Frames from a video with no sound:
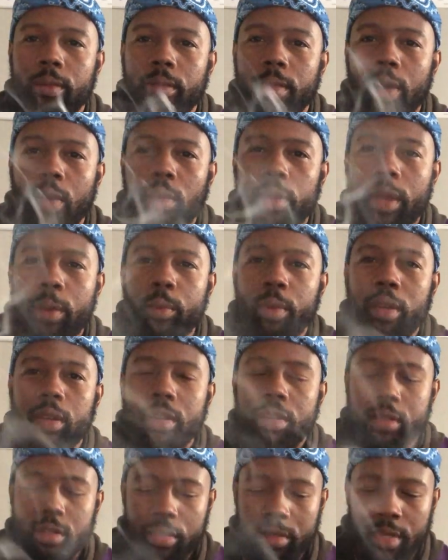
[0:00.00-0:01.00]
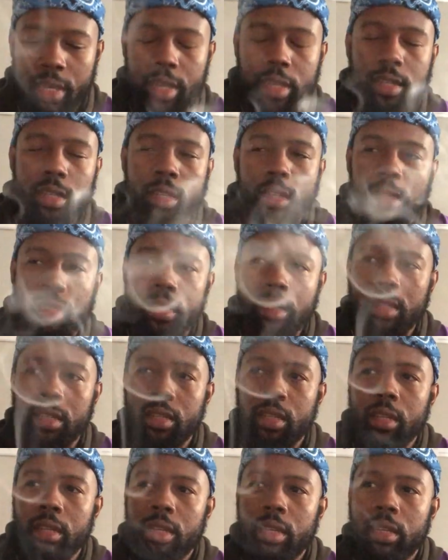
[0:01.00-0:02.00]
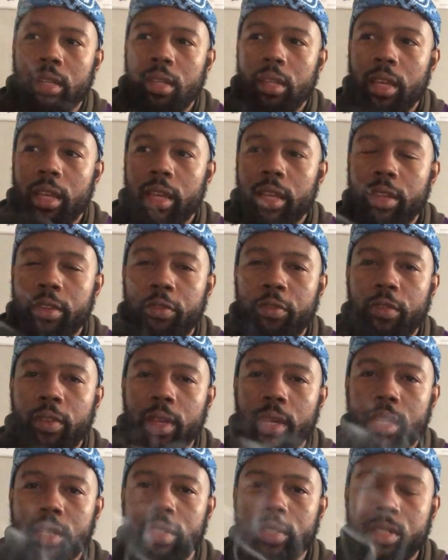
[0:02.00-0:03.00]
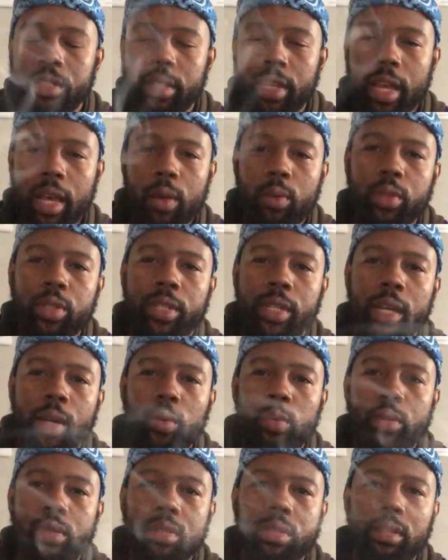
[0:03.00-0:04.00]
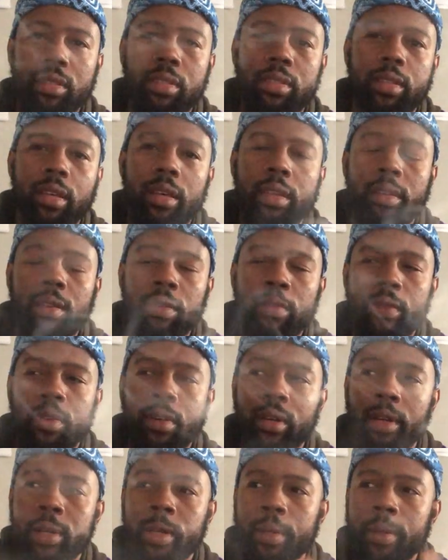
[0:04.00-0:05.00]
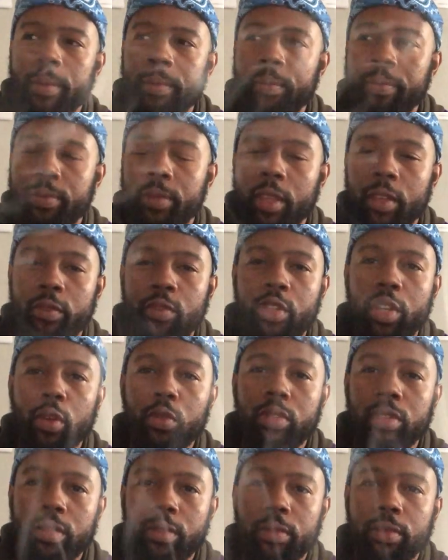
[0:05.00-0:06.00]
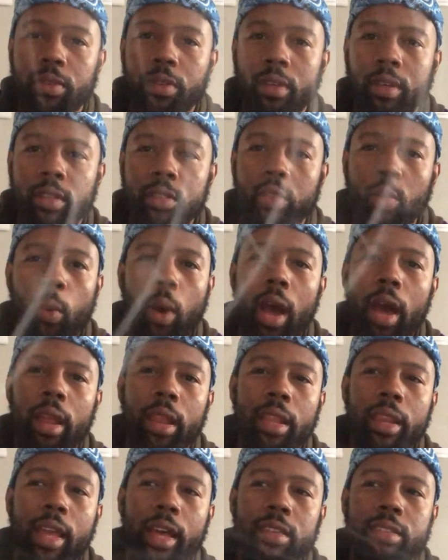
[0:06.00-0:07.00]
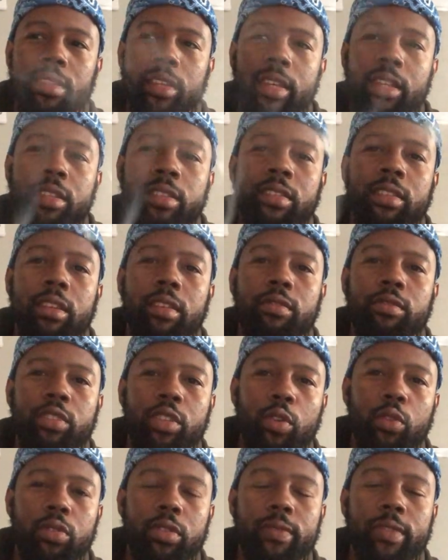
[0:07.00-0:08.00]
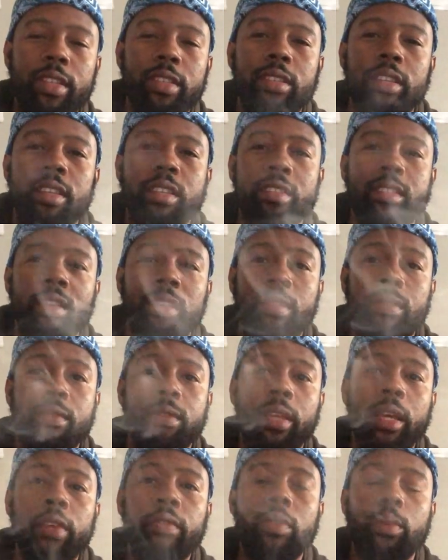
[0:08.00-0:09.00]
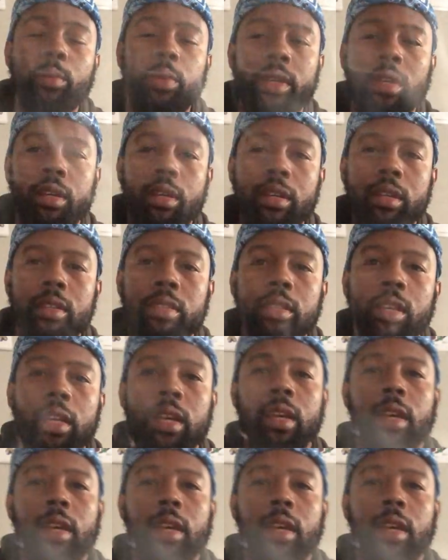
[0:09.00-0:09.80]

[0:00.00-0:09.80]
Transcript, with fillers: Okay, because technically, in the flesh, Yahweh Shah was the son of um, of Joseph. So why are they not saying son of Joseph? They're saying son of David because